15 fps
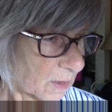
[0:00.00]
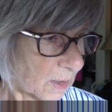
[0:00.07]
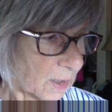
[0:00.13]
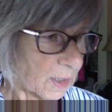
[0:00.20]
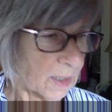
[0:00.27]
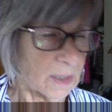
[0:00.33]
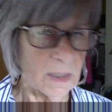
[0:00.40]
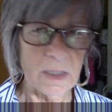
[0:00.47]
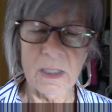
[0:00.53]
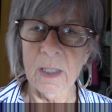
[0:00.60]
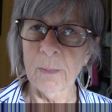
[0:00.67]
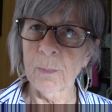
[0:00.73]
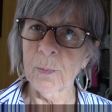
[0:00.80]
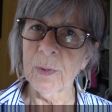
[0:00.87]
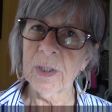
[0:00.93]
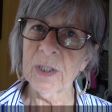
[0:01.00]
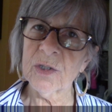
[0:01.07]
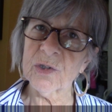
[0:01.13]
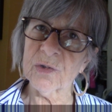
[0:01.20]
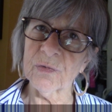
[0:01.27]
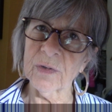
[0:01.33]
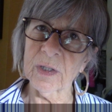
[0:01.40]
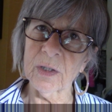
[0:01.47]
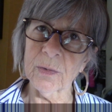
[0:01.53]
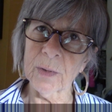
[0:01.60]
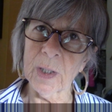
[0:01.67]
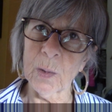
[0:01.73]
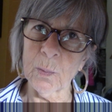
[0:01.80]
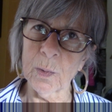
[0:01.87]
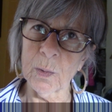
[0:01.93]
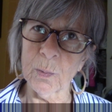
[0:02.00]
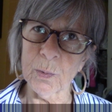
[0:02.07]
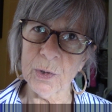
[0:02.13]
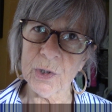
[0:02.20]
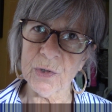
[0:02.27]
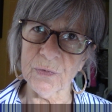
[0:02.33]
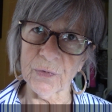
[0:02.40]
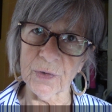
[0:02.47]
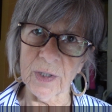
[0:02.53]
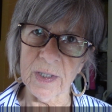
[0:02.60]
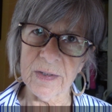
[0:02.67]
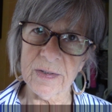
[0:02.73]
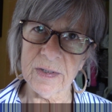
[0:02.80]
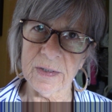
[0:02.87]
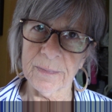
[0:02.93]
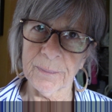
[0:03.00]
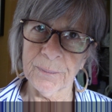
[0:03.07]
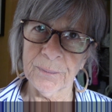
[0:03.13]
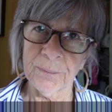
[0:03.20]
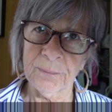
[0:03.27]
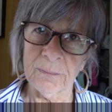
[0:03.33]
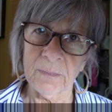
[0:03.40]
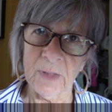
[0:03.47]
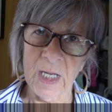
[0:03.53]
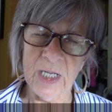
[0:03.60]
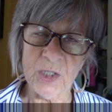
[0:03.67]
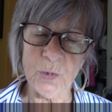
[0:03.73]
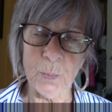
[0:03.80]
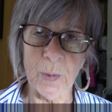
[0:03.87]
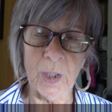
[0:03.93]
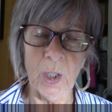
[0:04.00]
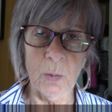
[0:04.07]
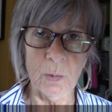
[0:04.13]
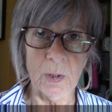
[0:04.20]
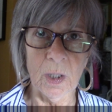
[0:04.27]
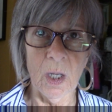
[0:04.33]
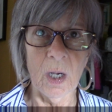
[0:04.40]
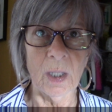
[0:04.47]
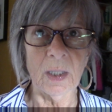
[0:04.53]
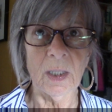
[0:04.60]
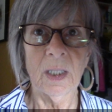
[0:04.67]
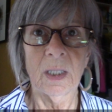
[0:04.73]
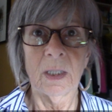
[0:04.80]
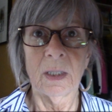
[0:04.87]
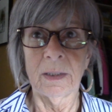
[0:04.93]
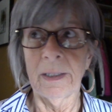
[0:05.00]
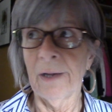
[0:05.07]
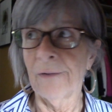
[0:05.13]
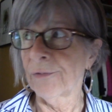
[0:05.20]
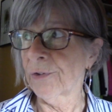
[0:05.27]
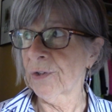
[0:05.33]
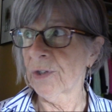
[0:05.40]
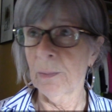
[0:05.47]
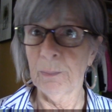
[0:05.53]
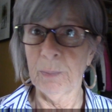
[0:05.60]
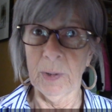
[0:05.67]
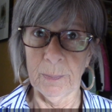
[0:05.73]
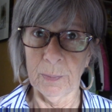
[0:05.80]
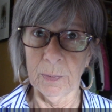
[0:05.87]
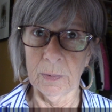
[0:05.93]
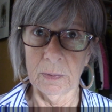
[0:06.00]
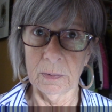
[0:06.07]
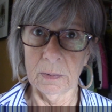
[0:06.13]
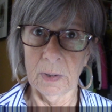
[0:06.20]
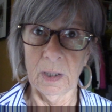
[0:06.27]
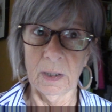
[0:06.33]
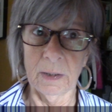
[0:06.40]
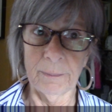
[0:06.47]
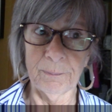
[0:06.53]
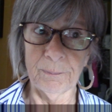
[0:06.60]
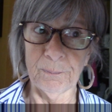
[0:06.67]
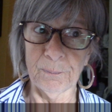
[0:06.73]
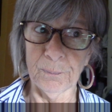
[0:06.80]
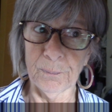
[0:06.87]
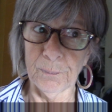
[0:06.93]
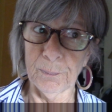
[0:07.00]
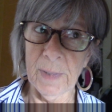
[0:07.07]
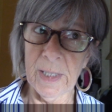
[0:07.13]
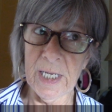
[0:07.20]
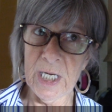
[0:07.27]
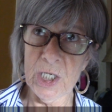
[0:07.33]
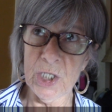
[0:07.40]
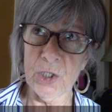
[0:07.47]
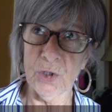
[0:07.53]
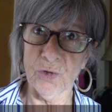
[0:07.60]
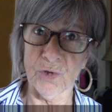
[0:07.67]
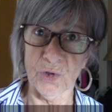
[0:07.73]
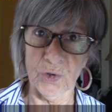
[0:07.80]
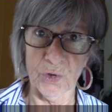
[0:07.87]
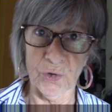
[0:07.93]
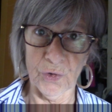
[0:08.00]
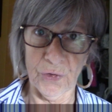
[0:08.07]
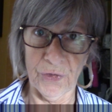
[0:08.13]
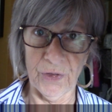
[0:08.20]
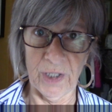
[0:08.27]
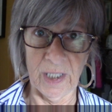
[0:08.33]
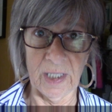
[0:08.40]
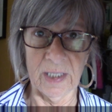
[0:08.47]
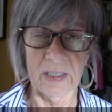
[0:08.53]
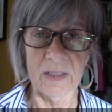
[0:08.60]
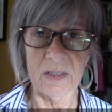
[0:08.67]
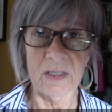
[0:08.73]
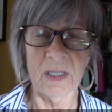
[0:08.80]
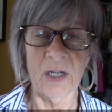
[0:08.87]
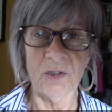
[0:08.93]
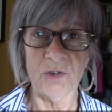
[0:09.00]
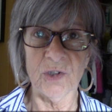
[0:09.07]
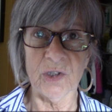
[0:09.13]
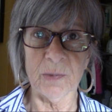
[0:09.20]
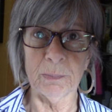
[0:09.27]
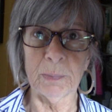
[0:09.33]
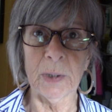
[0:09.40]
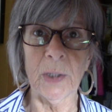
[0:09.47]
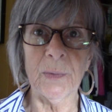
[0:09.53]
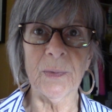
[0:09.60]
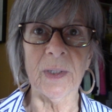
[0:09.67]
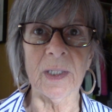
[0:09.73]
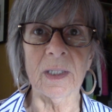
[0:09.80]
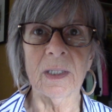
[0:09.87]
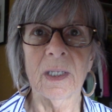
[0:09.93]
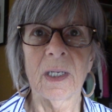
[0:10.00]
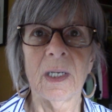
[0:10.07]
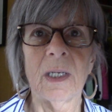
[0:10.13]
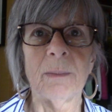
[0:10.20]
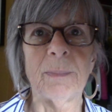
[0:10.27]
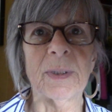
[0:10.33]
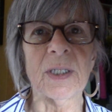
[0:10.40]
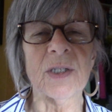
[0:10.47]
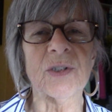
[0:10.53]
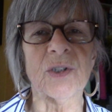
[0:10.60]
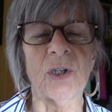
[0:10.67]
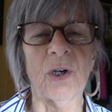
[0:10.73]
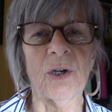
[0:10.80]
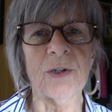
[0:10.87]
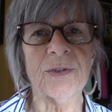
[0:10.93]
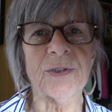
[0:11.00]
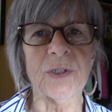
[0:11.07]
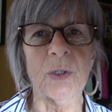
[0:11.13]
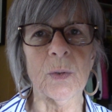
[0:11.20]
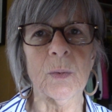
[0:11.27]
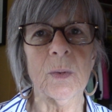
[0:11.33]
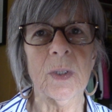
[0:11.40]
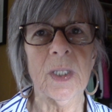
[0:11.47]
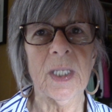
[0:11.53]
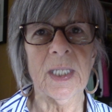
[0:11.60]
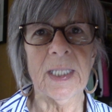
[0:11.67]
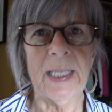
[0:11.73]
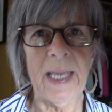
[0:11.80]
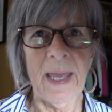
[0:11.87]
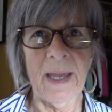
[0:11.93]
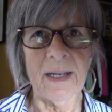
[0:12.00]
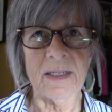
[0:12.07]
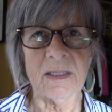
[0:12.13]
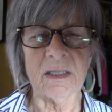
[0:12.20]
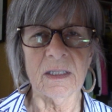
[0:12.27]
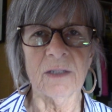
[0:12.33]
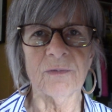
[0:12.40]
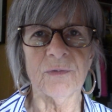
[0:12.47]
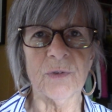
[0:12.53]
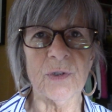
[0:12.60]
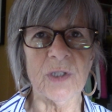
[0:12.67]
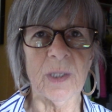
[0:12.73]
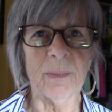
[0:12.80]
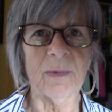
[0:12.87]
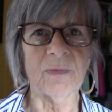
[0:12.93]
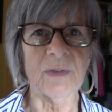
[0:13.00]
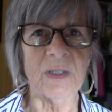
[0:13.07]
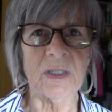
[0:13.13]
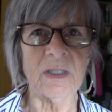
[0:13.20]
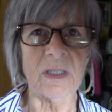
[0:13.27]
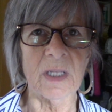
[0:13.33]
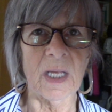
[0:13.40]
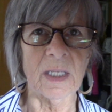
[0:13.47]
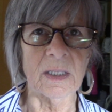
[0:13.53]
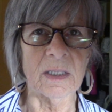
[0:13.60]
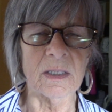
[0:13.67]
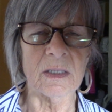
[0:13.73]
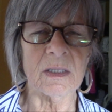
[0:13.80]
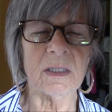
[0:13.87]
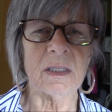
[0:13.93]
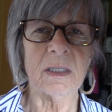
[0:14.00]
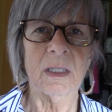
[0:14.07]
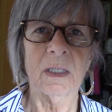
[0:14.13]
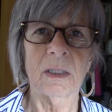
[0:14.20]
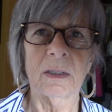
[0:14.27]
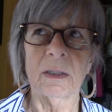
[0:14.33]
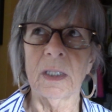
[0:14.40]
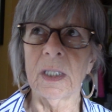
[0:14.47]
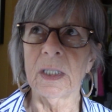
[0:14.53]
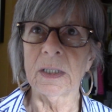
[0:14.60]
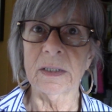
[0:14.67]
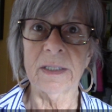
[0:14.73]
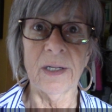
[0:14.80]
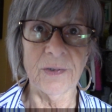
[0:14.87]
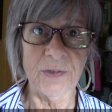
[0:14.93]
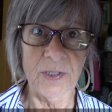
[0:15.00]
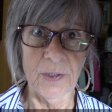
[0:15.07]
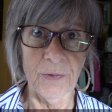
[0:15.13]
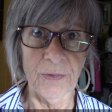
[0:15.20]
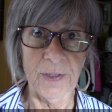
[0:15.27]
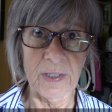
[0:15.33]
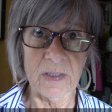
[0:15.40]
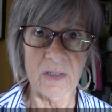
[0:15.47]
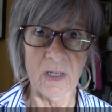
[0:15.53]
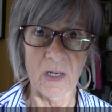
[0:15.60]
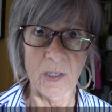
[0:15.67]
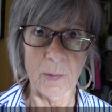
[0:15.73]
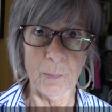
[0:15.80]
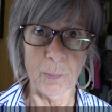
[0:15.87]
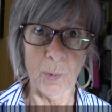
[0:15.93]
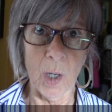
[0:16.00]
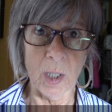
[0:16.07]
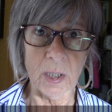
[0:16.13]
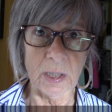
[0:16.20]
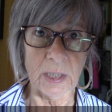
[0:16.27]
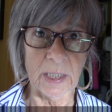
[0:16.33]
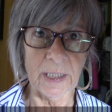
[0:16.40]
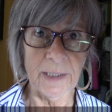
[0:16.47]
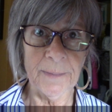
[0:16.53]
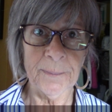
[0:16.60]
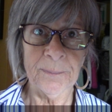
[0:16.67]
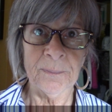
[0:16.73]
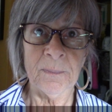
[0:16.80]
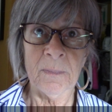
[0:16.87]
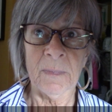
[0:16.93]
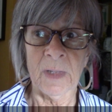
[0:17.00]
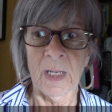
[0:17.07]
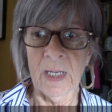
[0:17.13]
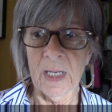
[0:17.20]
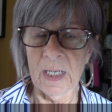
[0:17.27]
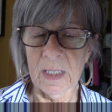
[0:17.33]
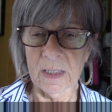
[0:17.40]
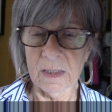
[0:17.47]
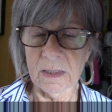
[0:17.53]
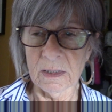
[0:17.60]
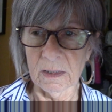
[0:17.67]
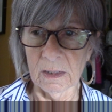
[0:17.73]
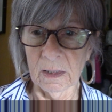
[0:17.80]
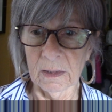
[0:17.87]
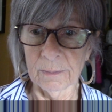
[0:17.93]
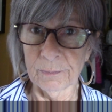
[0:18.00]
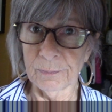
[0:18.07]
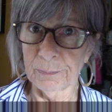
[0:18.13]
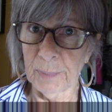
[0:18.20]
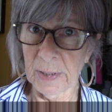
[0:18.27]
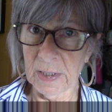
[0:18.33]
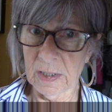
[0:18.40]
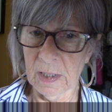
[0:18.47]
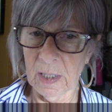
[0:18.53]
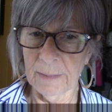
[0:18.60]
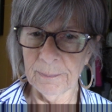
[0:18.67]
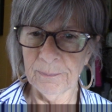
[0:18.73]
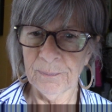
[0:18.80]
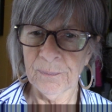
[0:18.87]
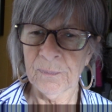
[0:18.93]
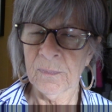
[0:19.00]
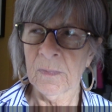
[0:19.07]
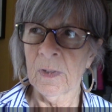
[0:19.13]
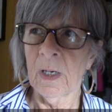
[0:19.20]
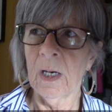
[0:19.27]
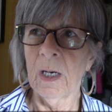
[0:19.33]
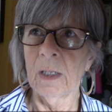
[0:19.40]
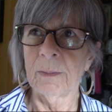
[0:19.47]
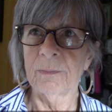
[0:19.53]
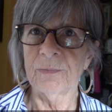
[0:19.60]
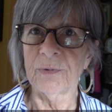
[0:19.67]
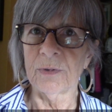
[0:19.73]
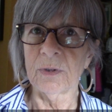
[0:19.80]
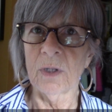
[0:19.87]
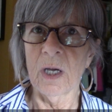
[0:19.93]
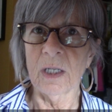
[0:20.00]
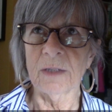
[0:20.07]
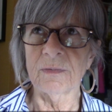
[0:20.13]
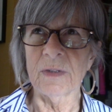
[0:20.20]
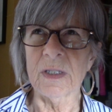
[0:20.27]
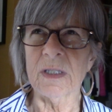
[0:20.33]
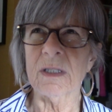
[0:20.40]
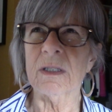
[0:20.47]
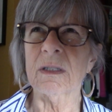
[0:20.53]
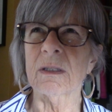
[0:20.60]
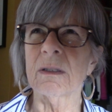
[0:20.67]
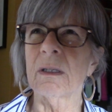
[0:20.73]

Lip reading: And we each figure out what works for us as we go along. Now, for some people, major thing is not just bloating, but it's also gas. And for some of us, that is telltale things like broccoli and big time for a lot of us.